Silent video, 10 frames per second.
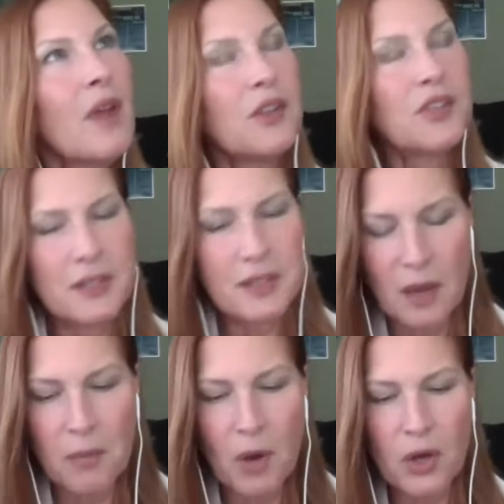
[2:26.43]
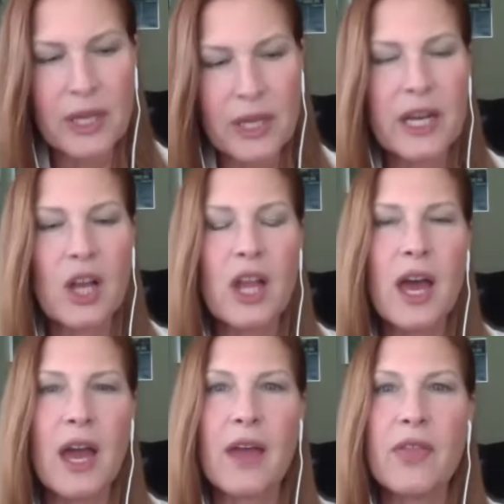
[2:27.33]
did some modeling in
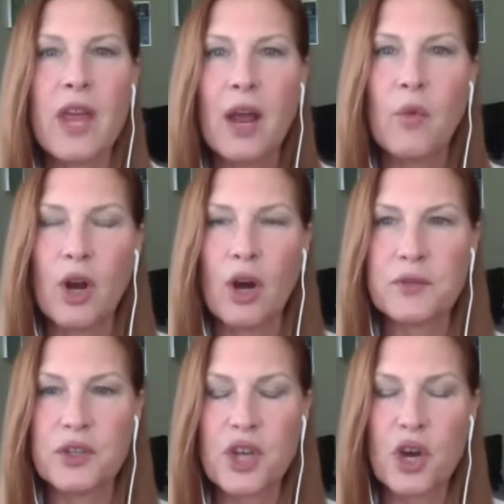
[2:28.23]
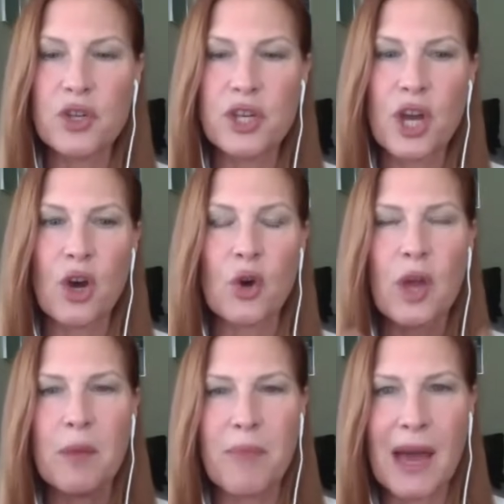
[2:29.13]
LA and then I went off to Tokyo,
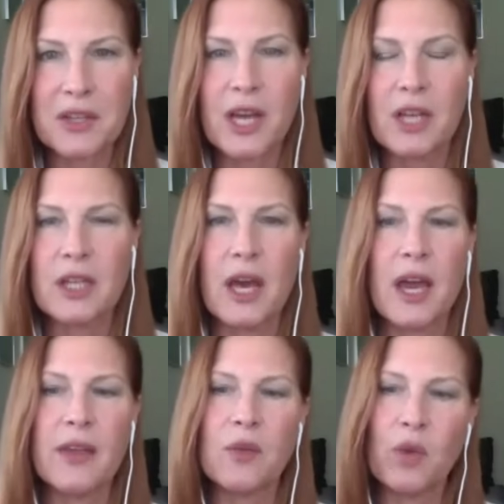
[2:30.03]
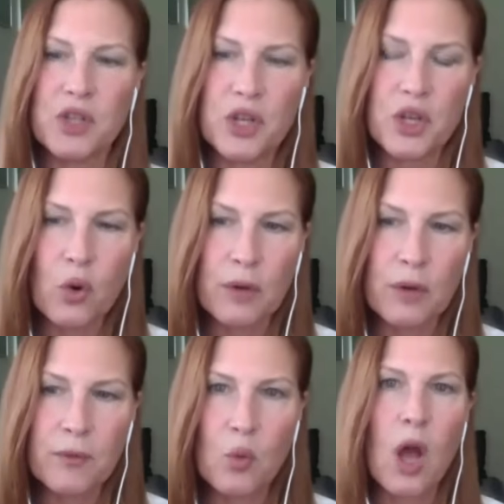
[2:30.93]
came back to LA, then went to New York
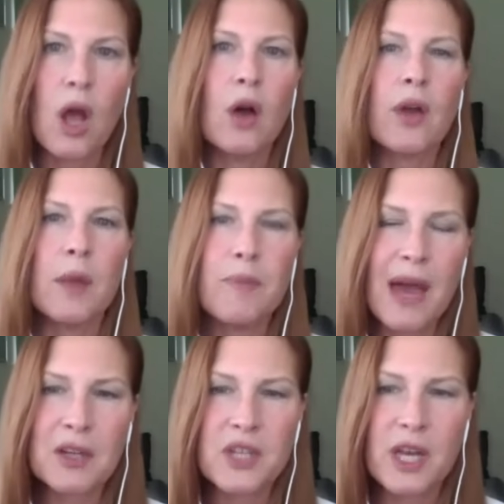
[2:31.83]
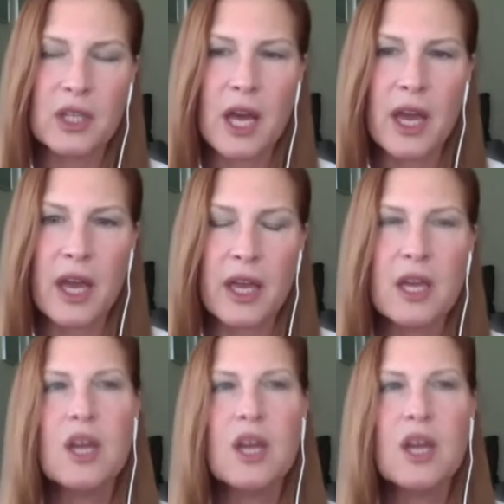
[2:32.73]
for a while, came back to LA,